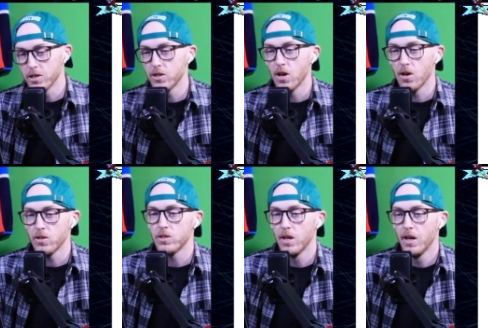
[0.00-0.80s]

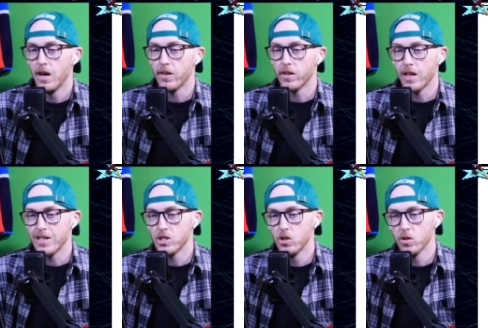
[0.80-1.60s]
Stars, I think
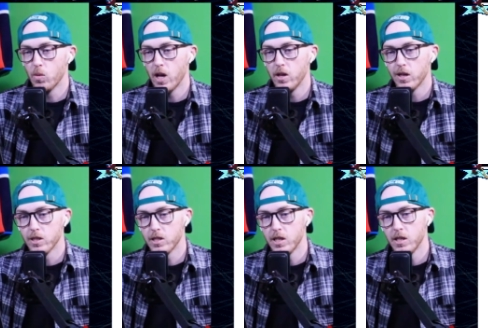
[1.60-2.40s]
that's the only way you could
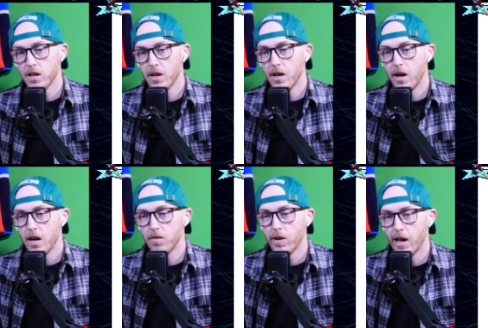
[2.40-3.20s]
see
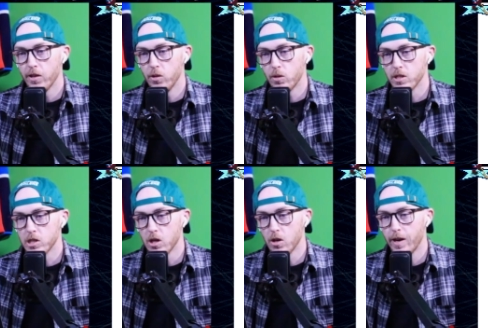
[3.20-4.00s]
any value,
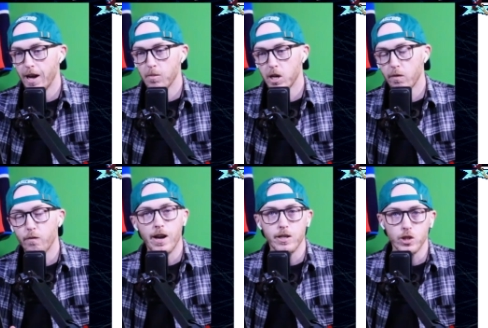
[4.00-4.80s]
considering how many
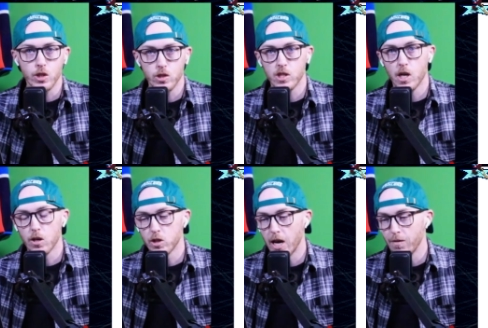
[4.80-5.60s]
advantages the
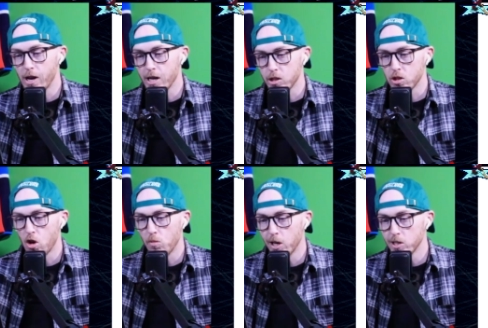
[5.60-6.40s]
Stars have, not just
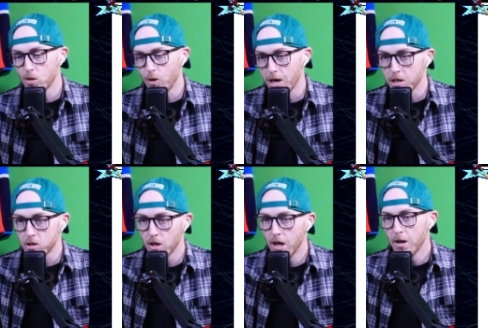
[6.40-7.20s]
home ice
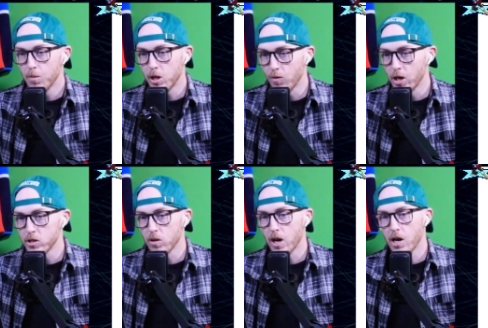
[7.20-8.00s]
advantage, but they've
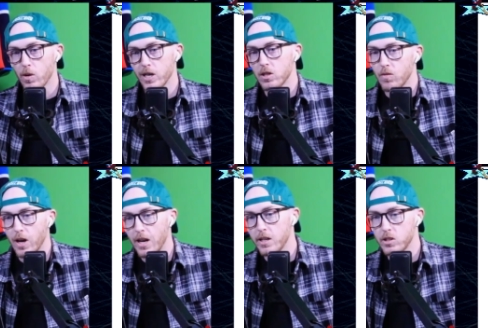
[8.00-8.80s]
also got a rest
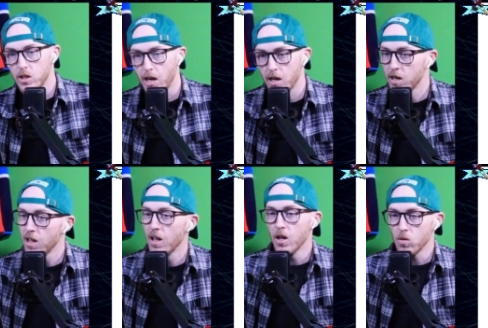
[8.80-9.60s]
advantage, and
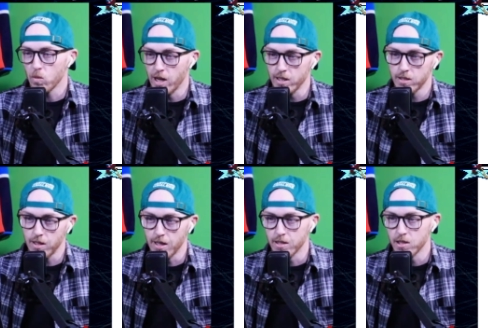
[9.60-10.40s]
rest
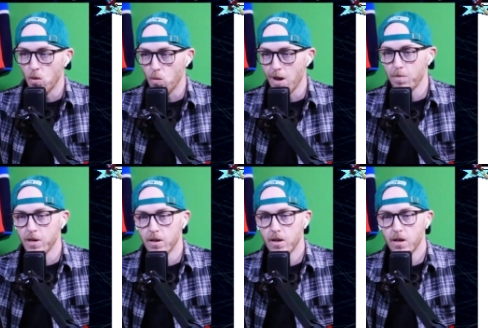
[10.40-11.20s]
is a
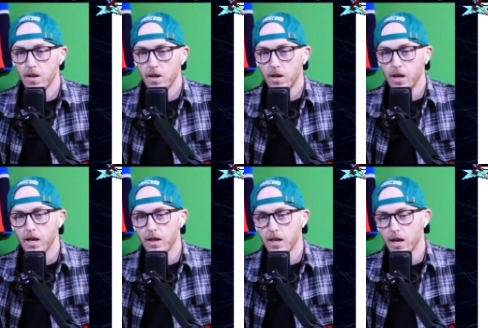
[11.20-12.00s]
weapon
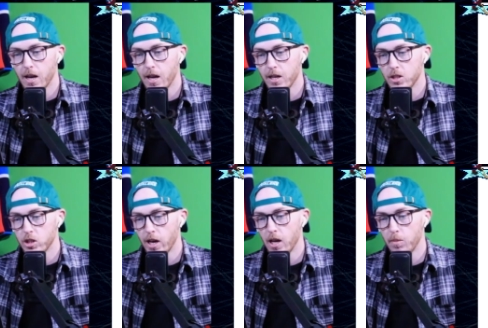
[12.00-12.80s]
in the
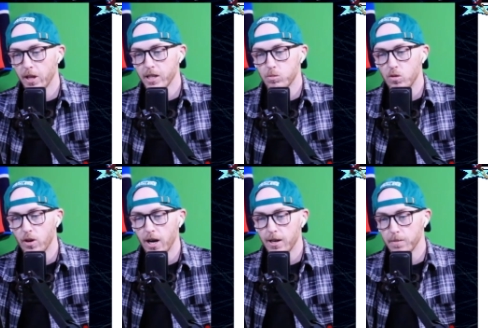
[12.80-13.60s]
NHL. But let's move
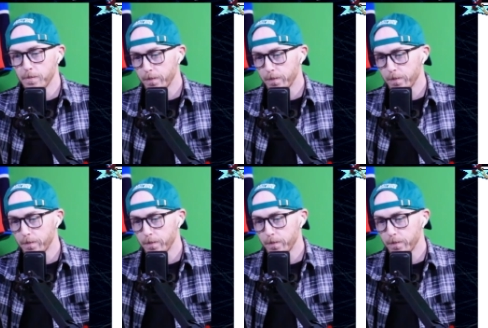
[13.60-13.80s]
on